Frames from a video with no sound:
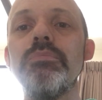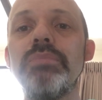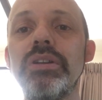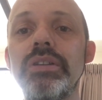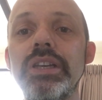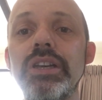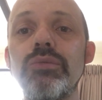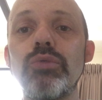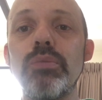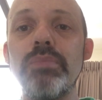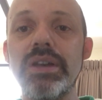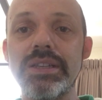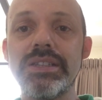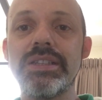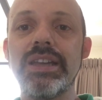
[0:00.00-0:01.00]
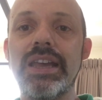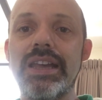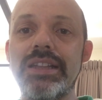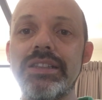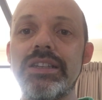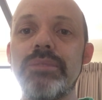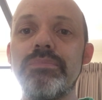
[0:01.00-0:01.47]
Building Robust
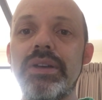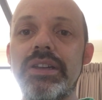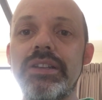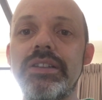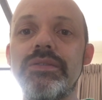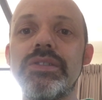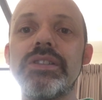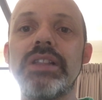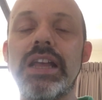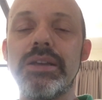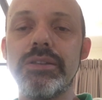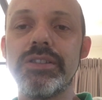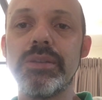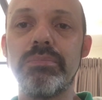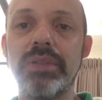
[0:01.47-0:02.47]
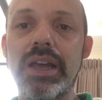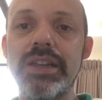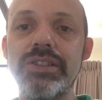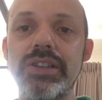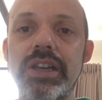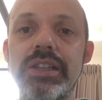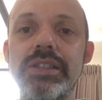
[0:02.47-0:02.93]
and Competitive Supply
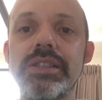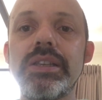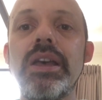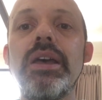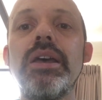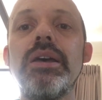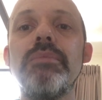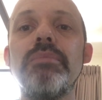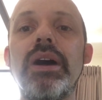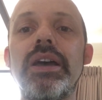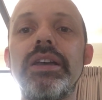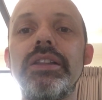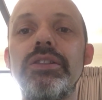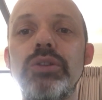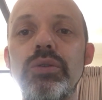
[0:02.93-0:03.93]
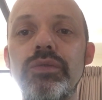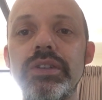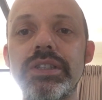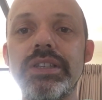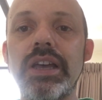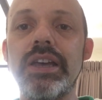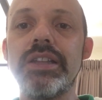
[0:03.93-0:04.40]
Chains by Nova
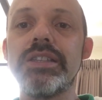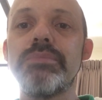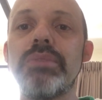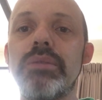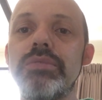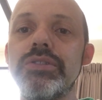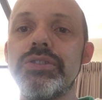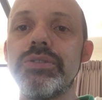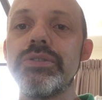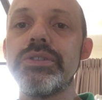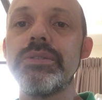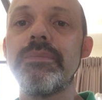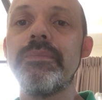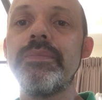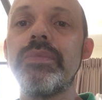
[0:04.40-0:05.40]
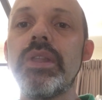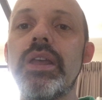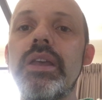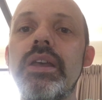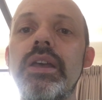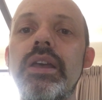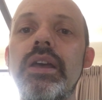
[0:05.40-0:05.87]
Science Publishers.
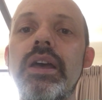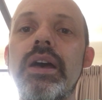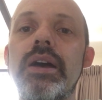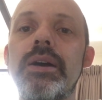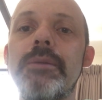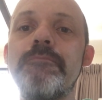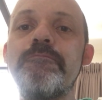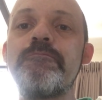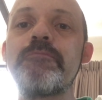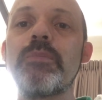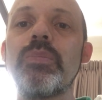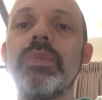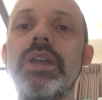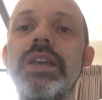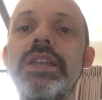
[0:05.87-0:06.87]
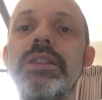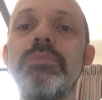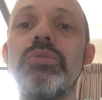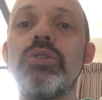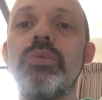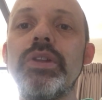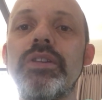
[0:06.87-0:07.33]
Um, in the
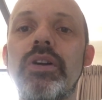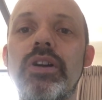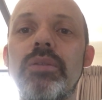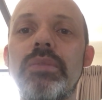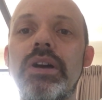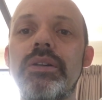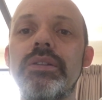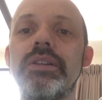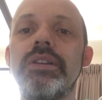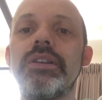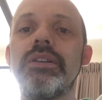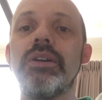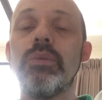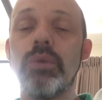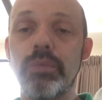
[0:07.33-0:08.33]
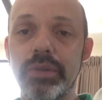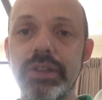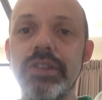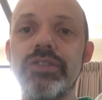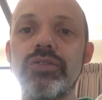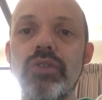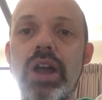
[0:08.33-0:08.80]
book, we talk about what we
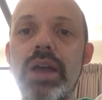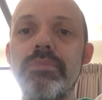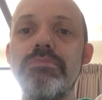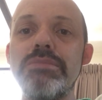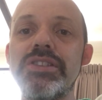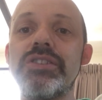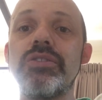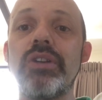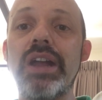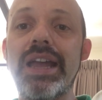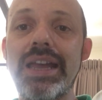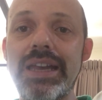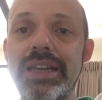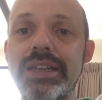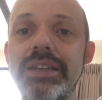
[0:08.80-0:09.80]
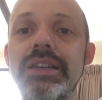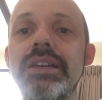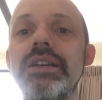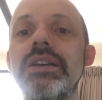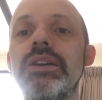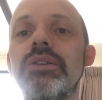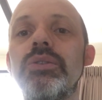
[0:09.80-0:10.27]
describe Mr. A,
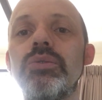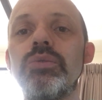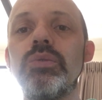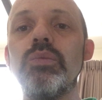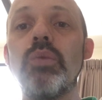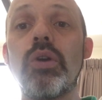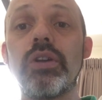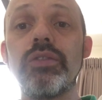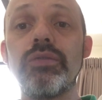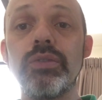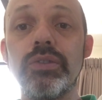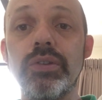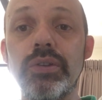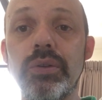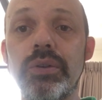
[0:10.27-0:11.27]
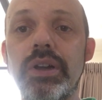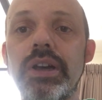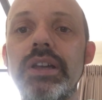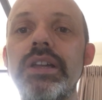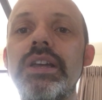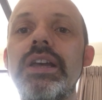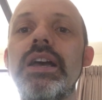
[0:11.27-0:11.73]
who worked for Toyota
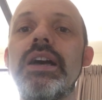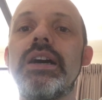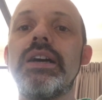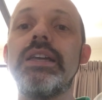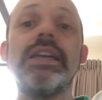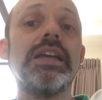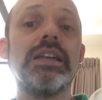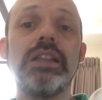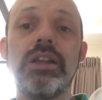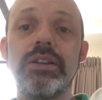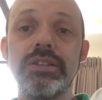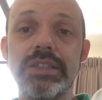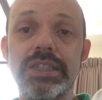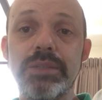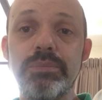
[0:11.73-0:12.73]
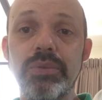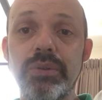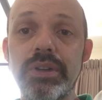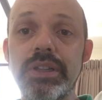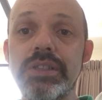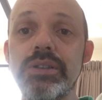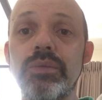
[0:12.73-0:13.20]
uh, he had a lot of
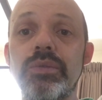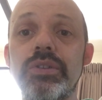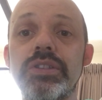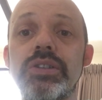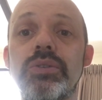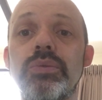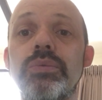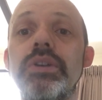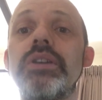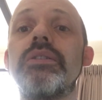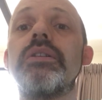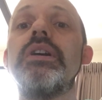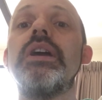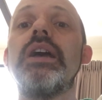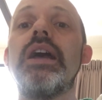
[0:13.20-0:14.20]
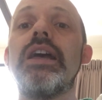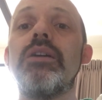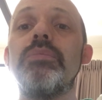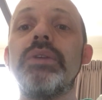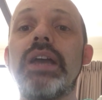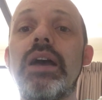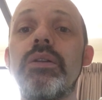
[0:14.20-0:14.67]
experience over his career
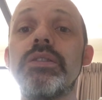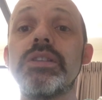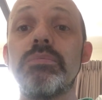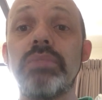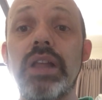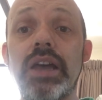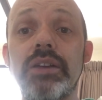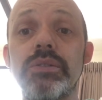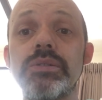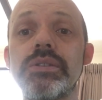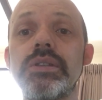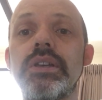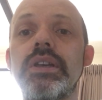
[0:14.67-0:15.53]
helping out suppliers